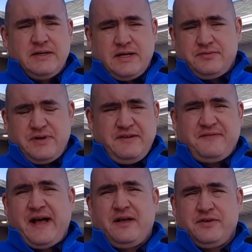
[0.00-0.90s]

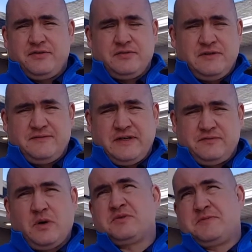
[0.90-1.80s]
revalue of
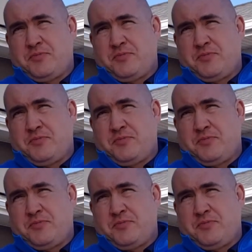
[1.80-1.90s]
what was